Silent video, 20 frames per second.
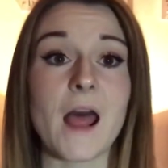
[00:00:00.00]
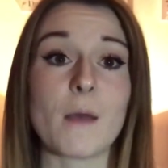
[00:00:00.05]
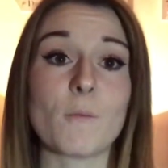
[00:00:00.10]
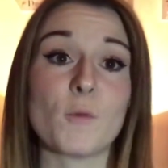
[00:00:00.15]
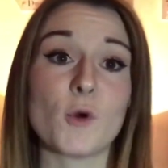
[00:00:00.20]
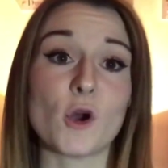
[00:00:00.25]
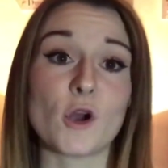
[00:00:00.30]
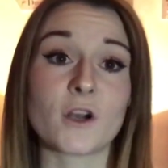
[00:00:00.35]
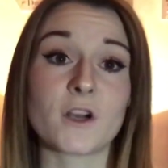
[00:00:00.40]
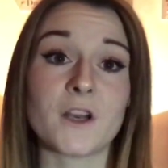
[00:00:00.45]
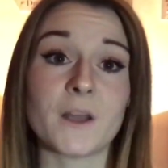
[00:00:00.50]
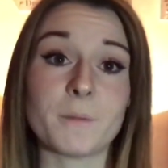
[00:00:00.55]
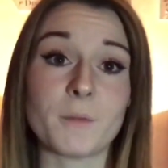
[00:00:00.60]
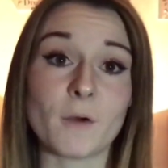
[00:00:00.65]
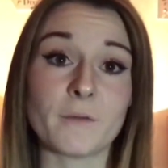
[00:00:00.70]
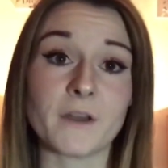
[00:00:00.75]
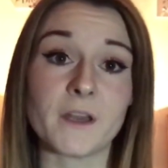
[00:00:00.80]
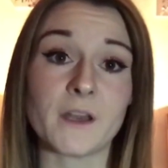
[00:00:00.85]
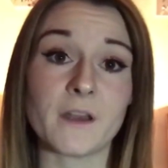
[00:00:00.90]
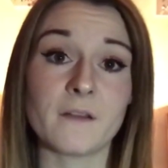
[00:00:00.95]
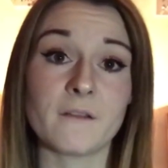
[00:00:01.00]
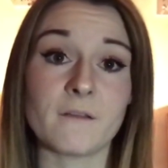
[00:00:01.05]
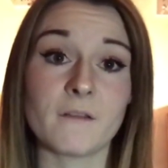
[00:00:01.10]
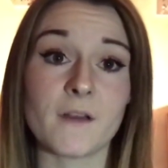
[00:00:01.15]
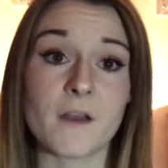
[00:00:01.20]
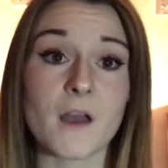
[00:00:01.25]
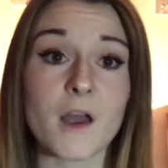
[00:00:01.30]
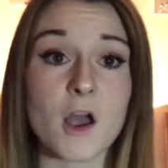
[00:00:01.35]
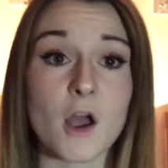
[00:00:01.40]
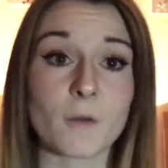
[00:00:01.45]
and put a clip of it
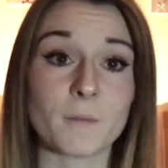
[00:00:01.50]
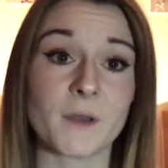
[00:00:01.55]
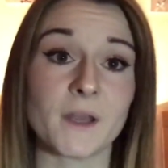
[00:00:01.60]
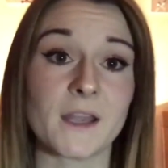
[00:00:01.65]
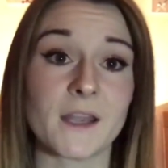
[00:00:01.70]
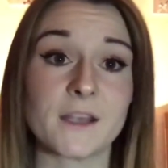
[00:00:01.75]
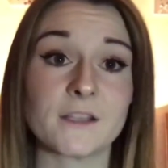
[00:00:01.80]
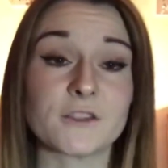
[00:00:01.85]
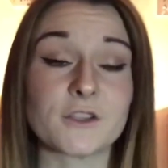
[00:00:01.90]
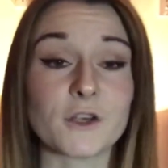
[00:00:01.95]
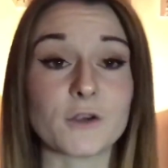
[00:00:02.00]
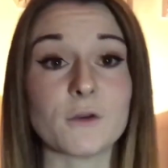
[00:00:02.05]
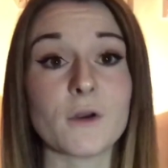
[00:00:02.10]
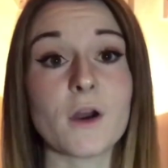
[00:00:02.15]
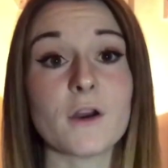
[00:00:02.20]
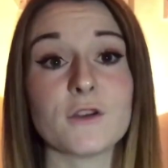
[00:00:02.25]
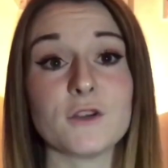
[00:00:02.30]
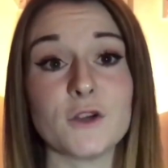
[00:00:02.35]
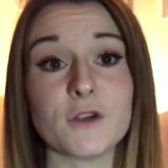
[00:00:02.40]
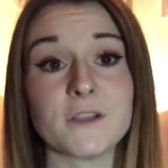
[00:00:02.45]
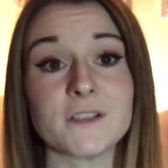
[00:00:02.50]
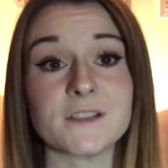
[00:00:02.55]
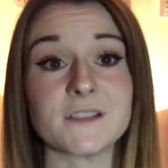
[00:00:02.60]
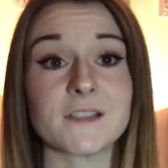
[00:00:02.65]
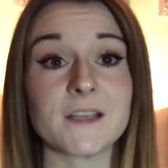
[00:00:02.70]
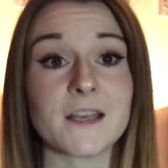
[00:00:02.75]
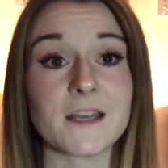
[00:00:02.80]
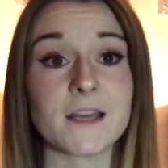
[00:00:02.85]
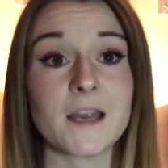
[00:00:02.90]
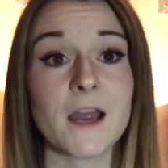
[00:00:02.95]
up here so you can
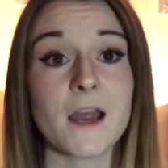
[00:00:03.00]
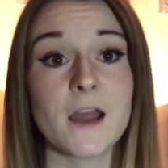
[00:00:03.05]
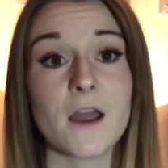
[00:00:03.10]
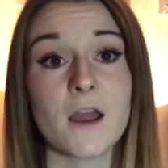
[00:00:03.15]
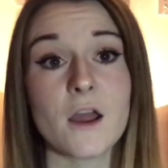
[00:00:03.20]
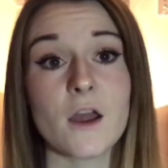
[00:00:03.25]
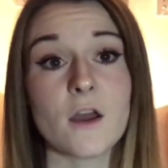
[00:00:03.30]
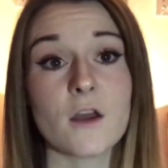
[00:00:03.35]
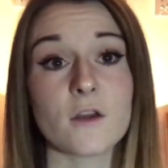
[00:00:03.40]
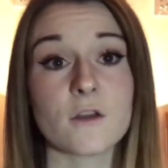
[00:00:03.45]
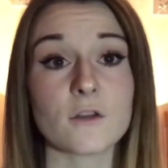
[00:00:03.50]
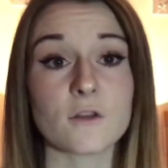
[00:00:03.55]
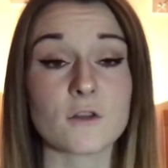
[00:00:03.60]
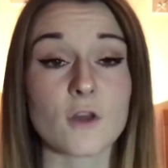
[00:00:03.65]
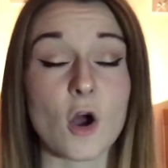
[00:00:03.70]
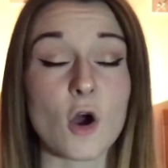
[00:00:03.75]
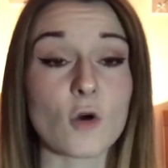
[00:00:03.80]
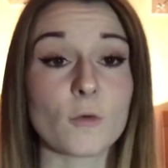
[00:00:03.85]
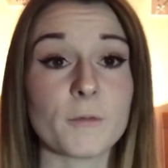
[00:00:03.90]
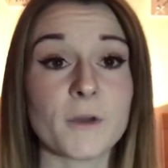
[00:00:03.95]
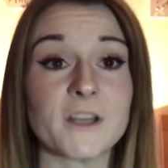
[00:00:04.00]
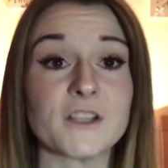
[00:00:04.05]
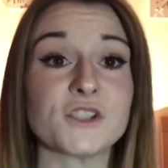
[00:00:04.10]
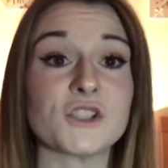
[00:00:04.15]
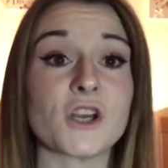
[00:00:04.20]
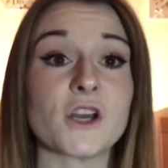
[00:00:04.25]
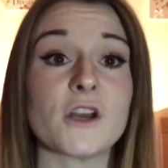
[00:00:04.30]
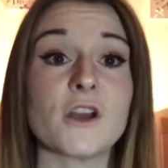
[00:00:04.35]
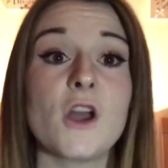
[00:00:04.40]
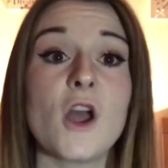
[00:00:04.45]
see the whole
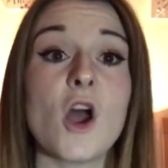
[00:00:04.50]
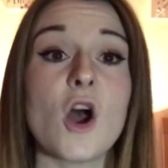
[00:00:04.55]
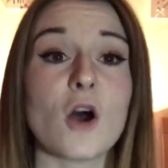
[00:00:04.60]
picture.